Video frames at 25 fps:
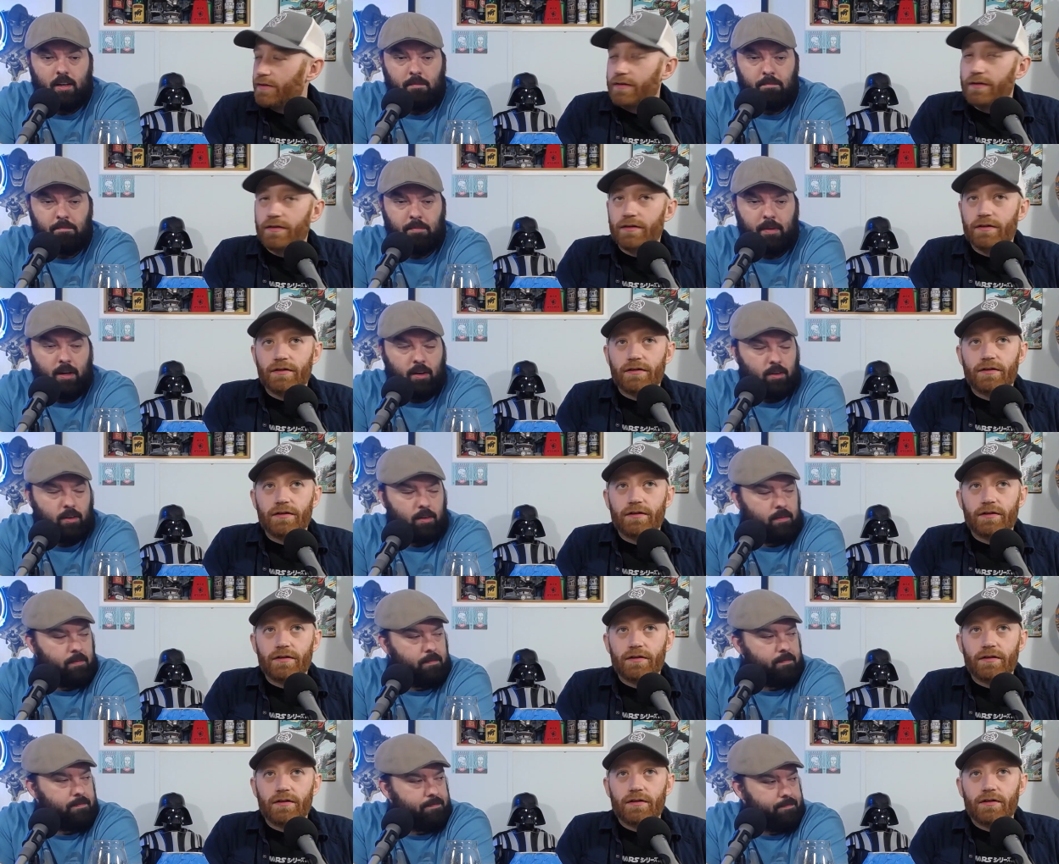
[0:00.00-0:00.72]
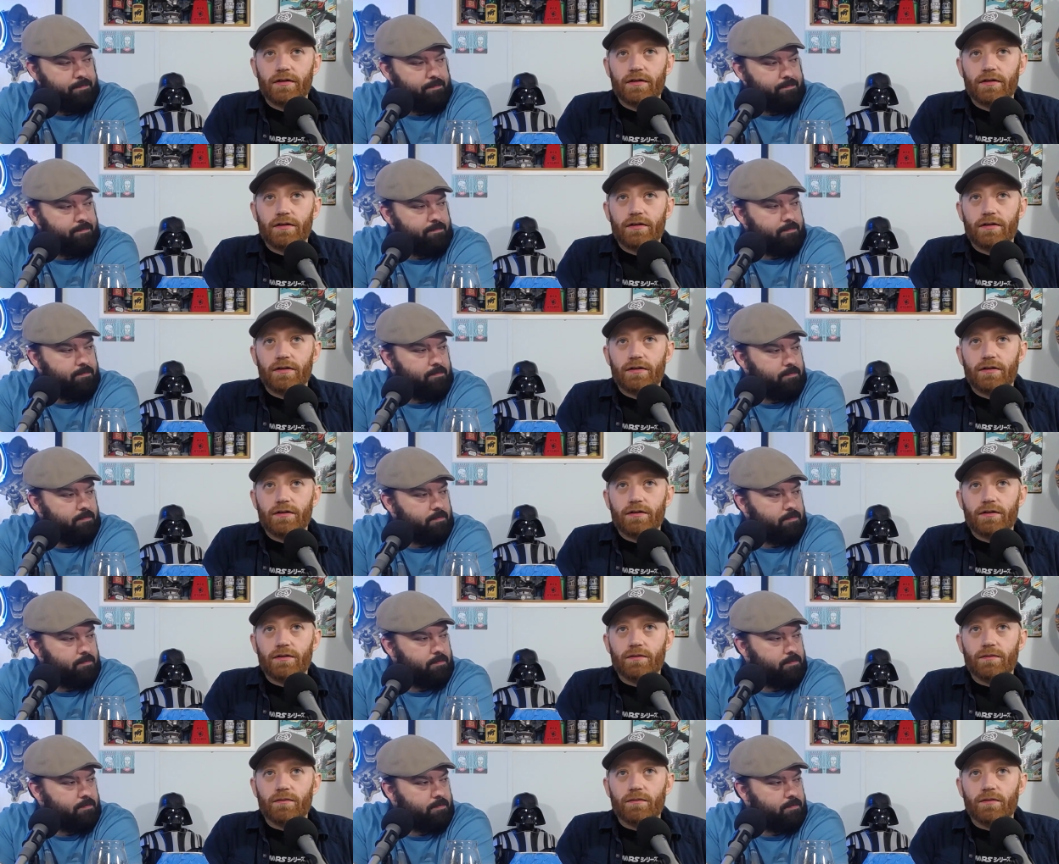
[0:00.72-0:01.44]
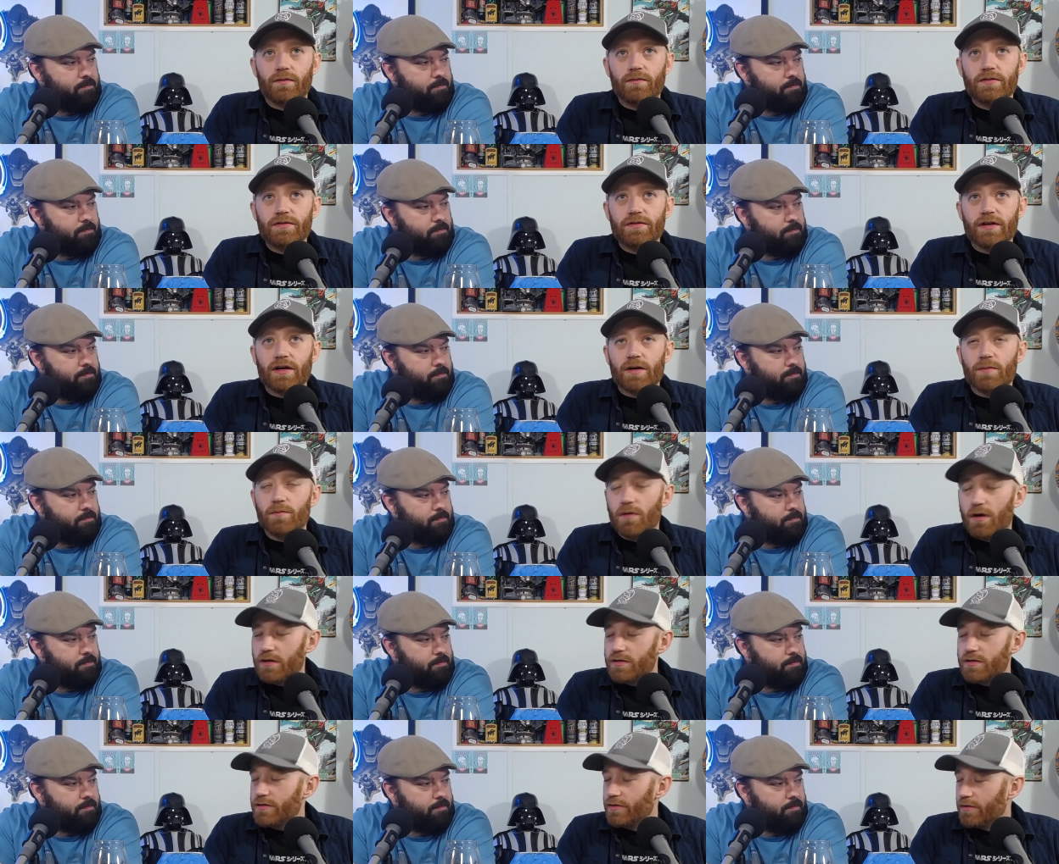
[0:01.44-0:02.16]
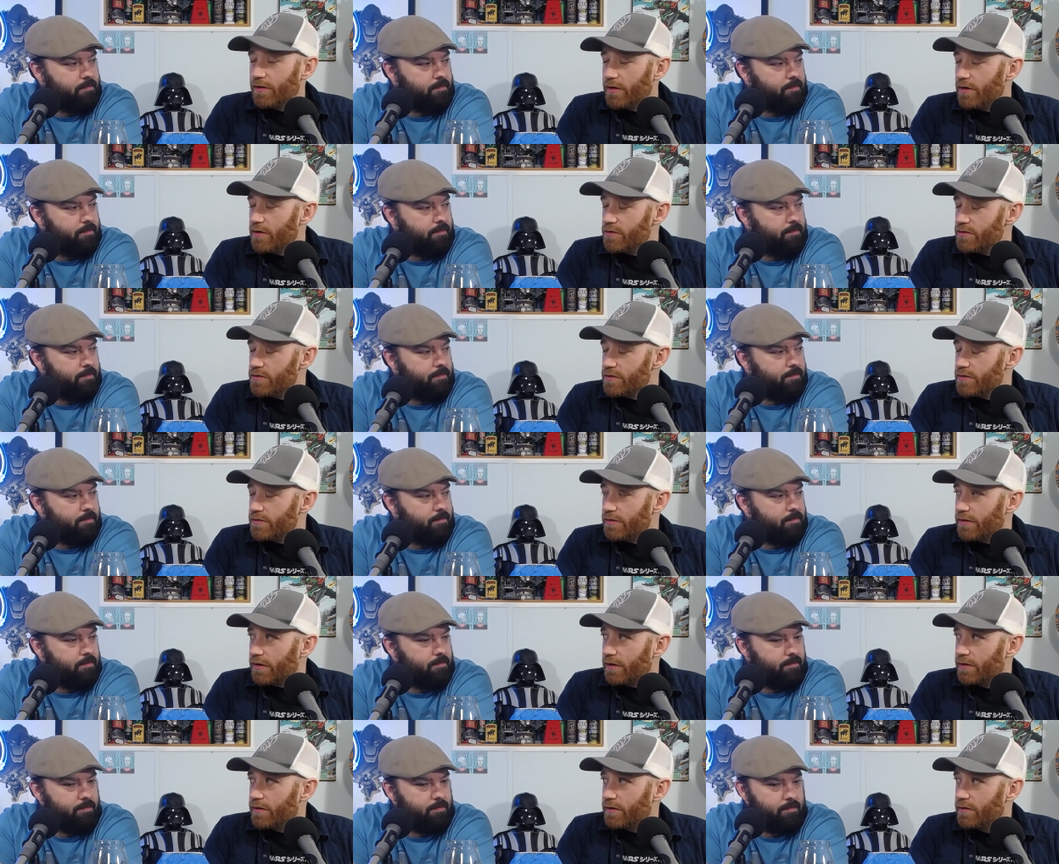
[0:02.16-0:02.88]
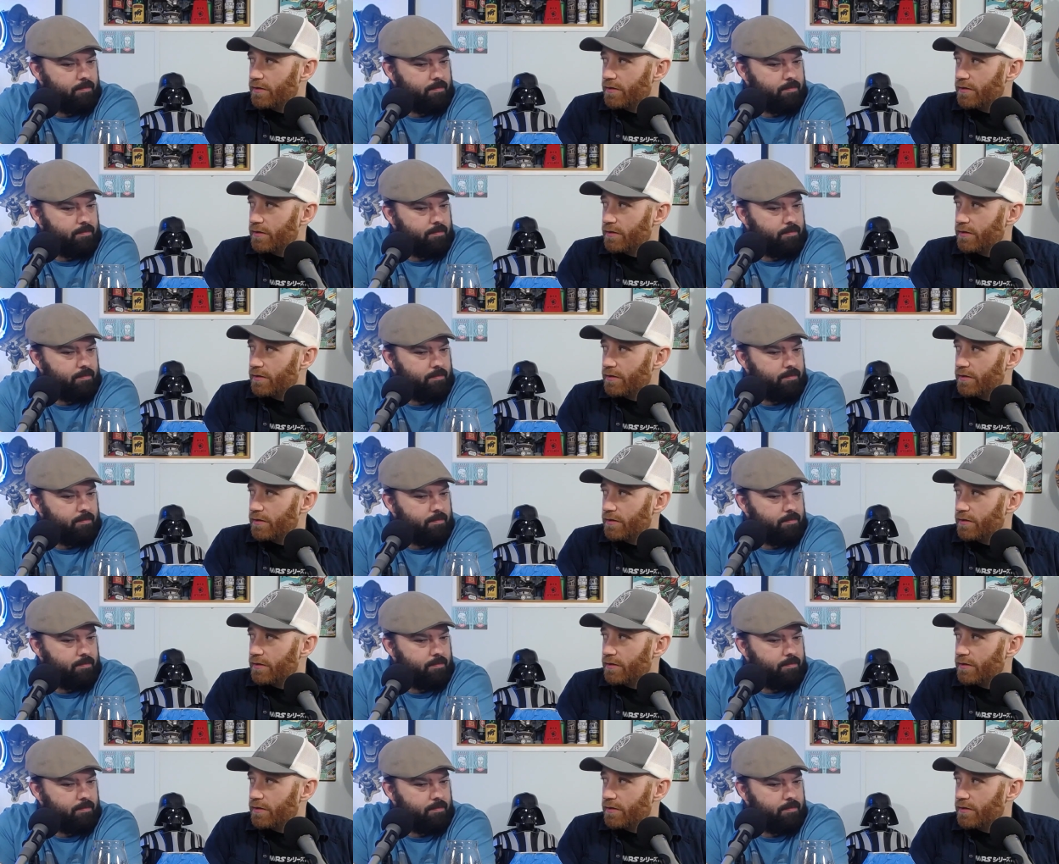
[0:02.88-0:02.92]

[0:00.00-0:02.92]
Speaker 1: Beer. What if it's like a monster energy drink?